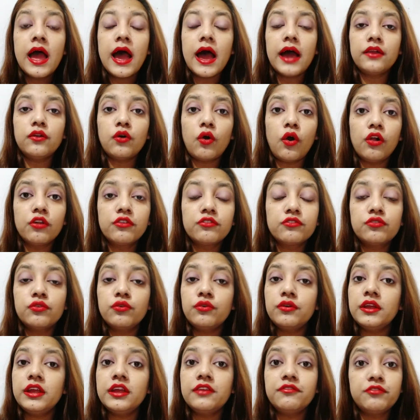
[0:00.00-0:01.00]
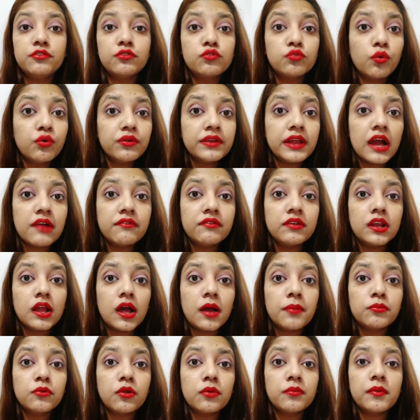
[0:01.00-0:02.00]
and also if you don't have a
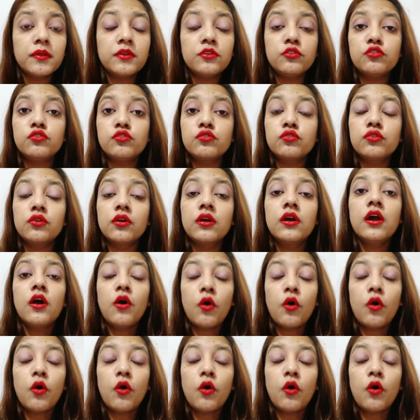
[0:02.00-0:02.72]
laptop then you should